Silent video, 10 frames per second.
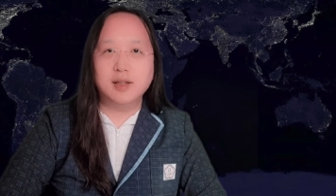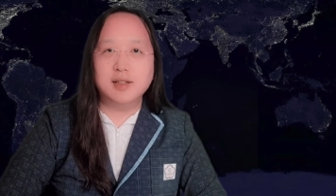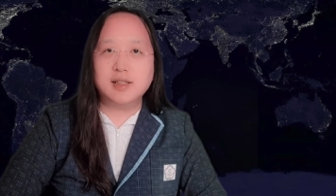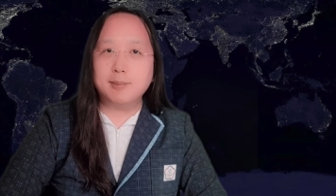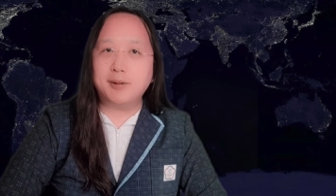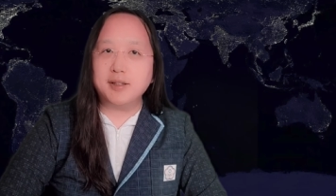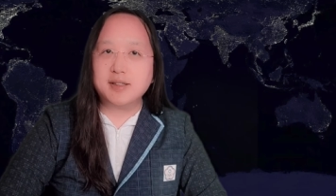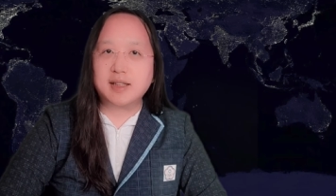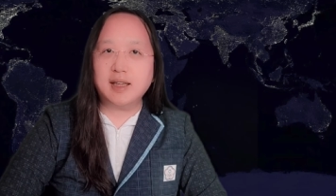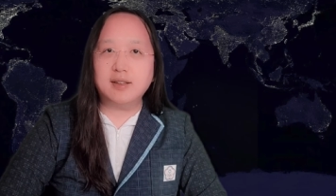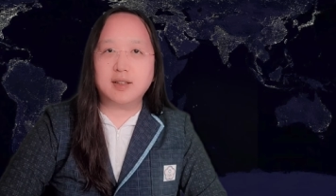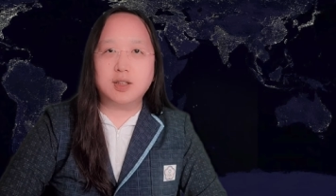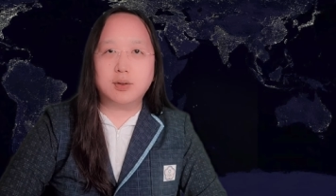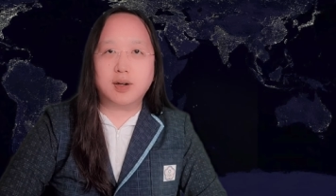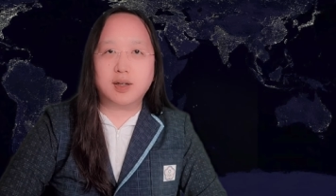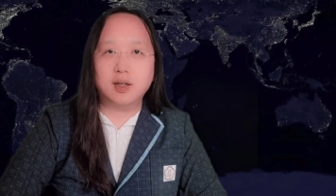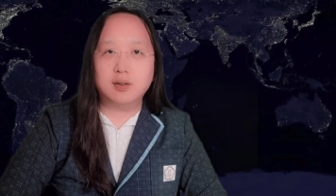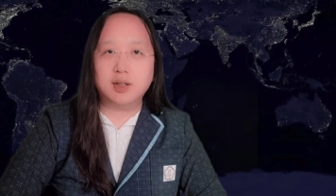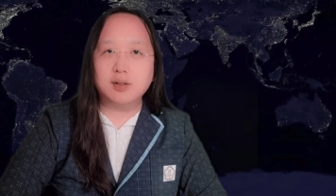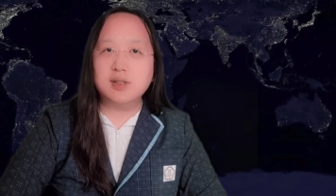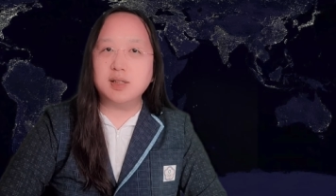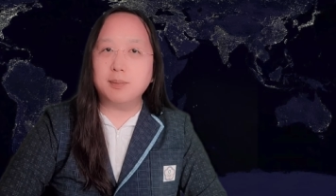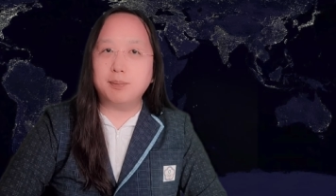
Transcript: Simply scan the QR code using the